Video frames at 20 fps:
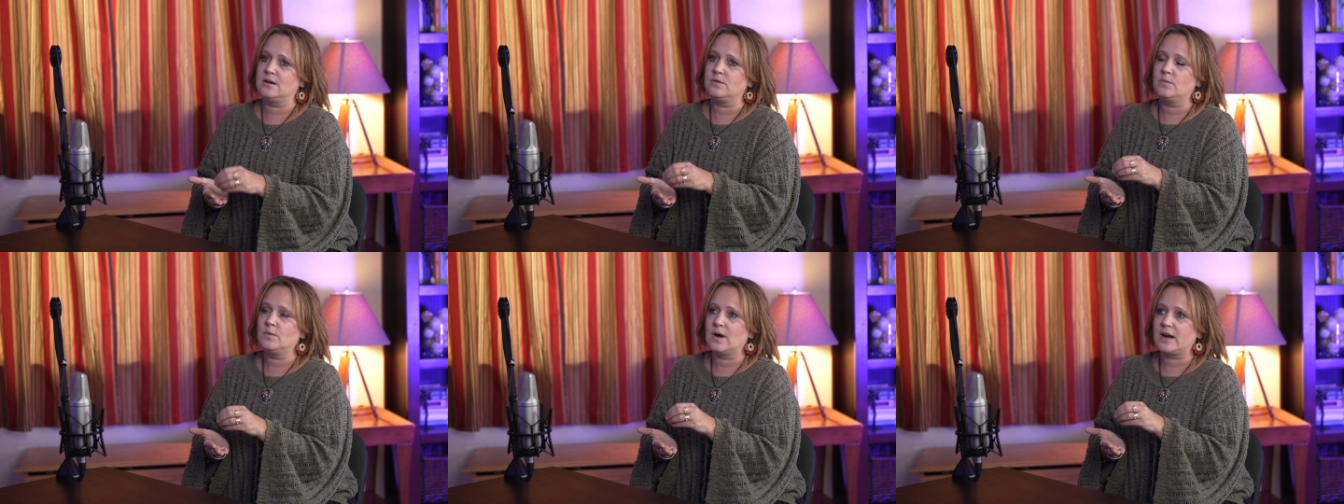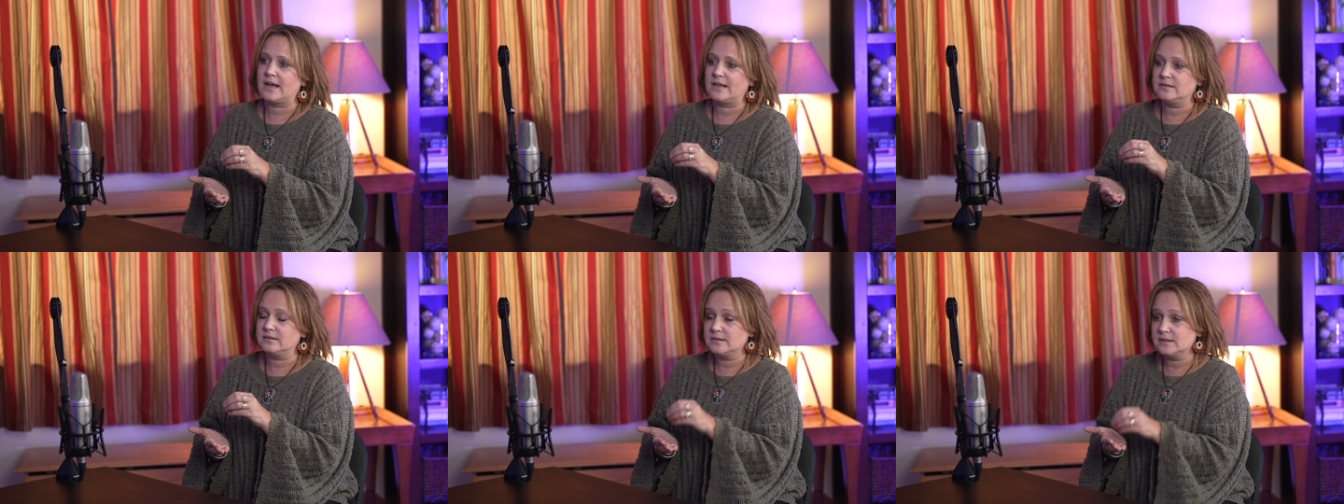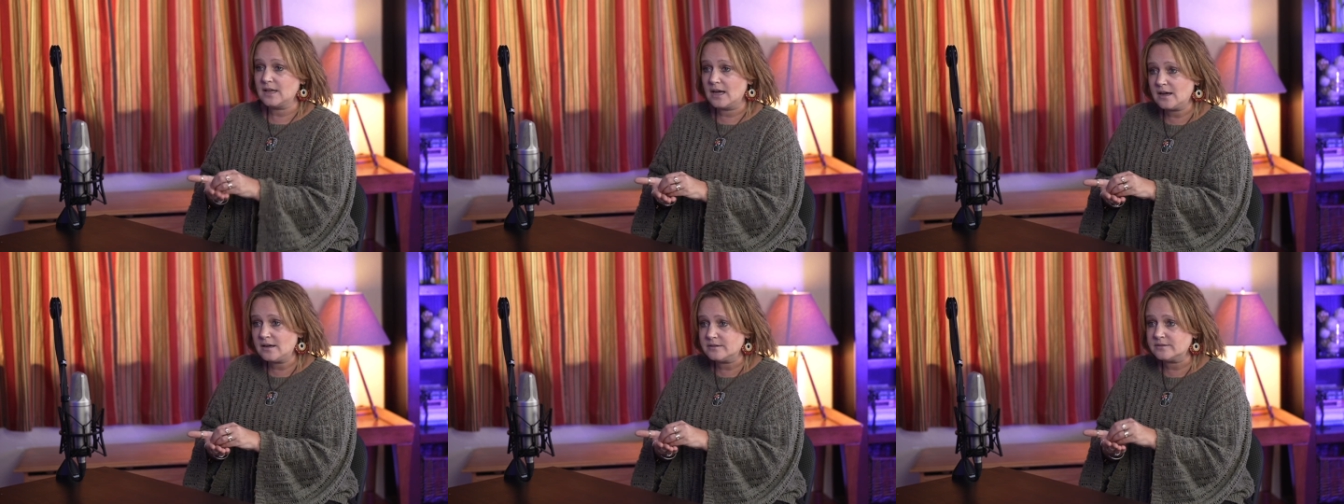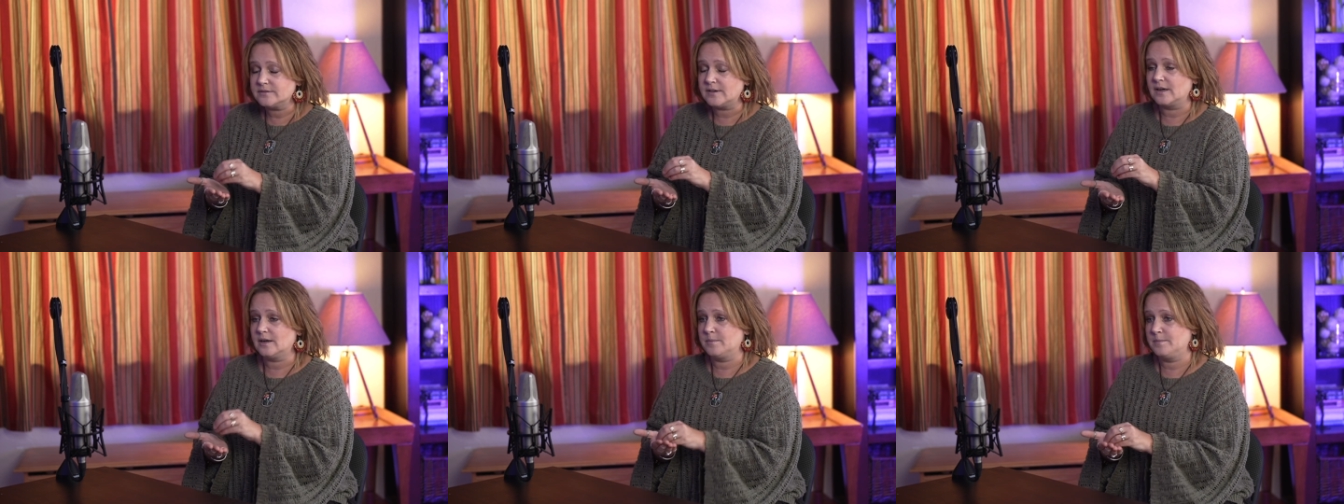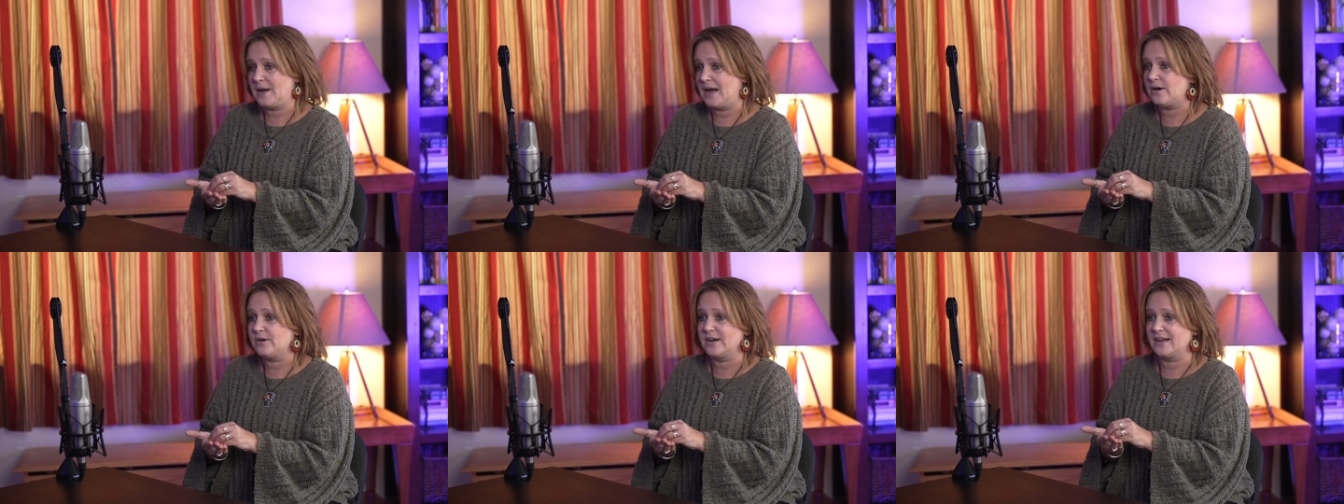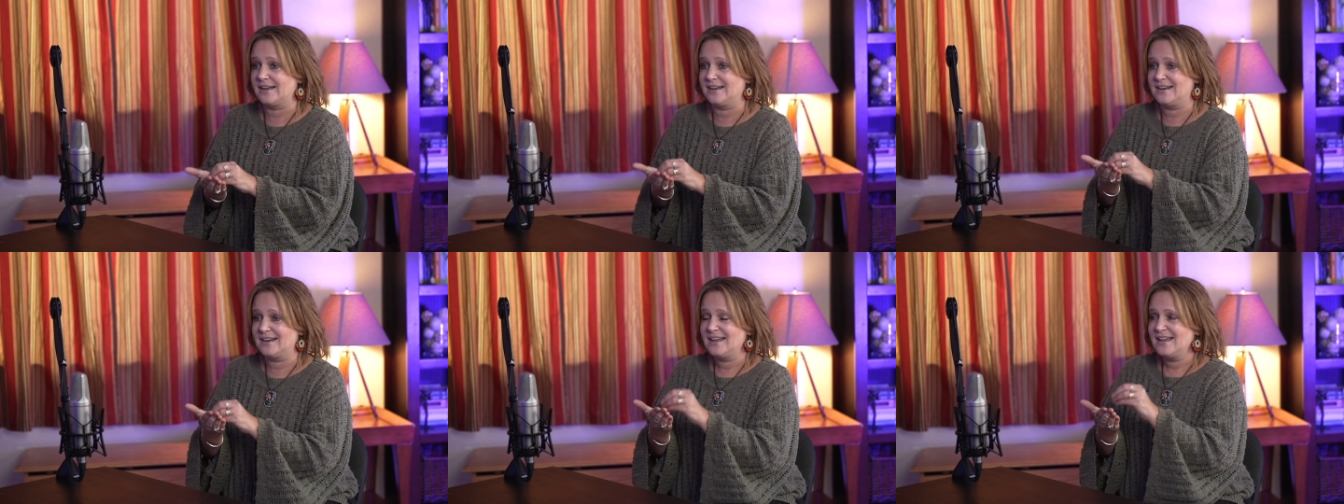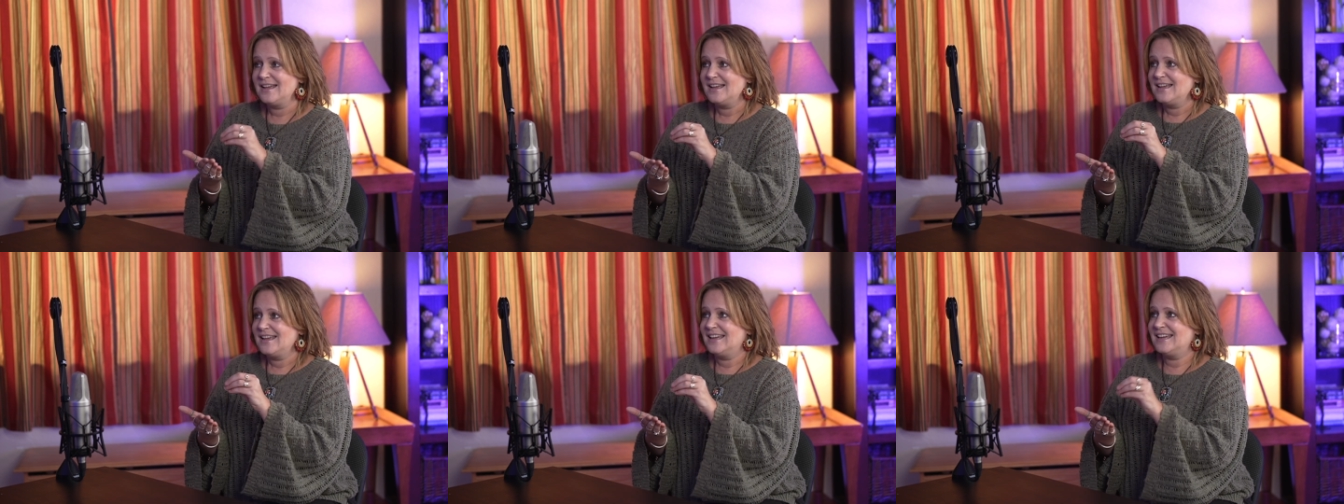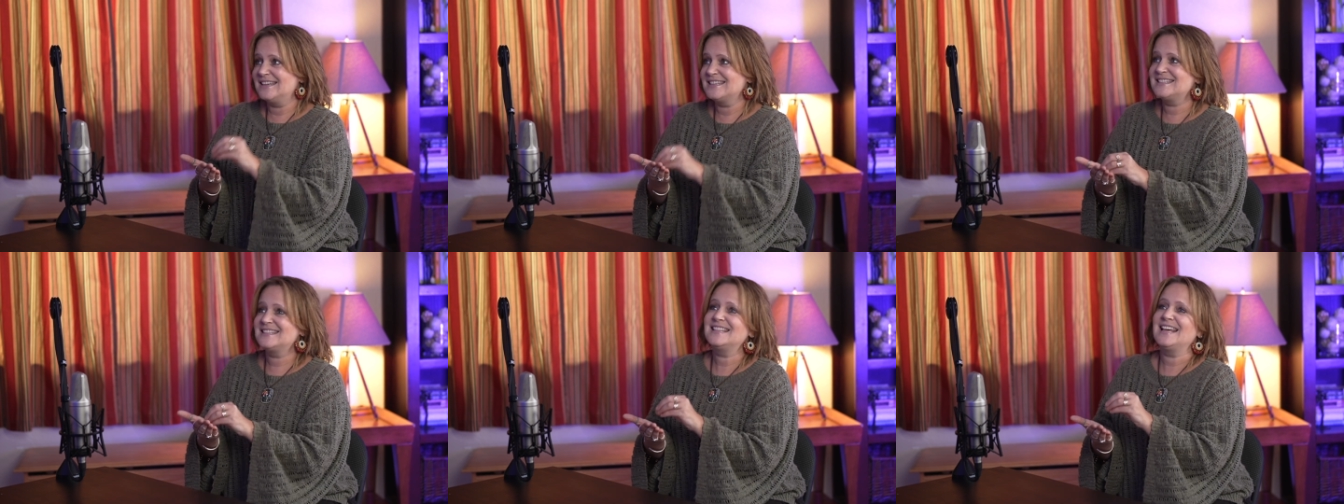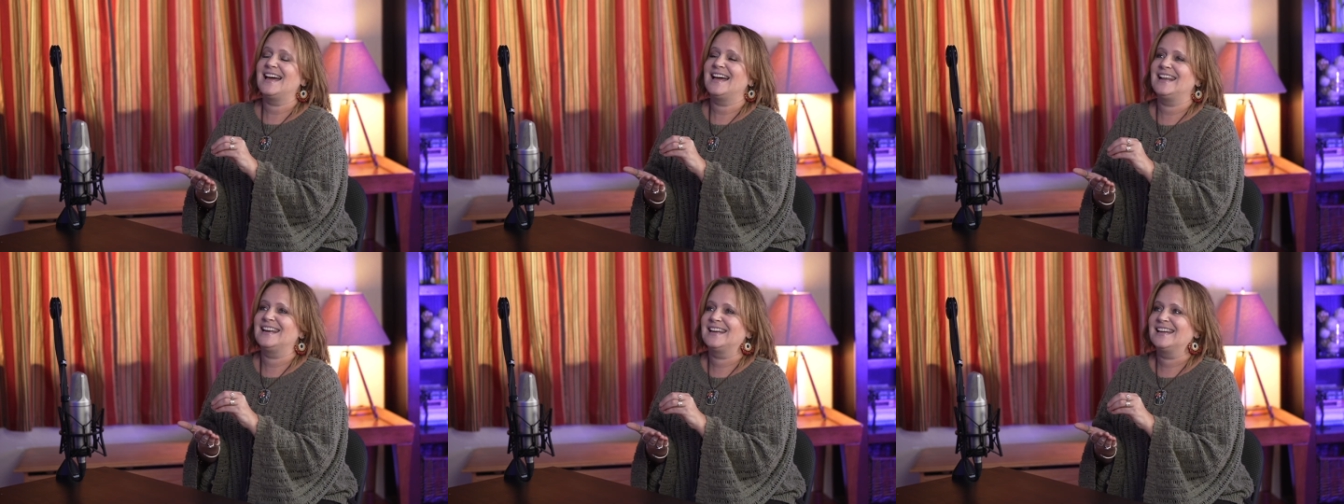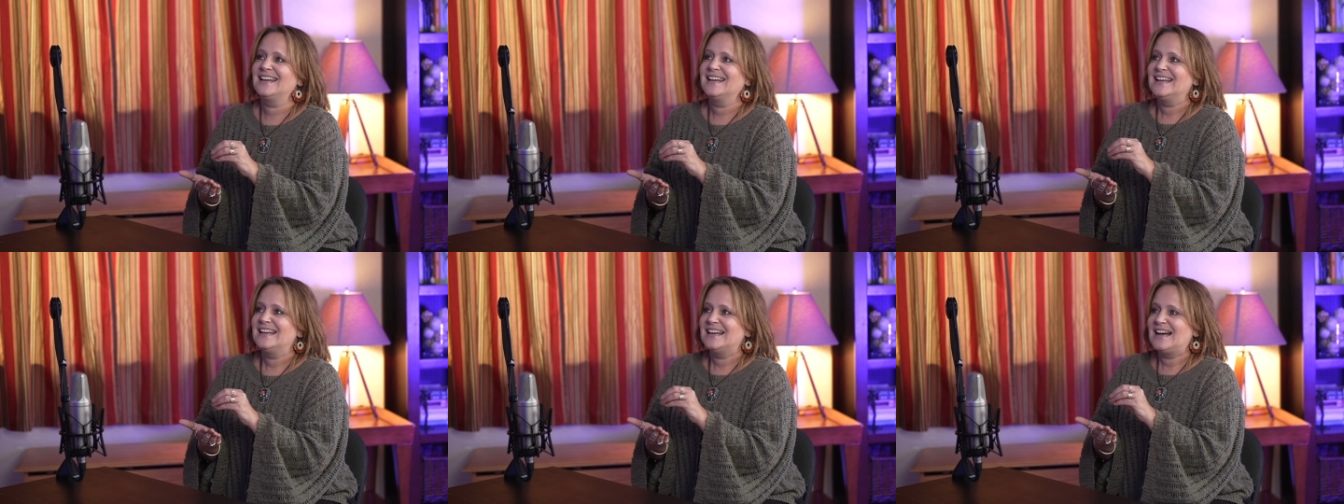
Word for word: And what I love about it is that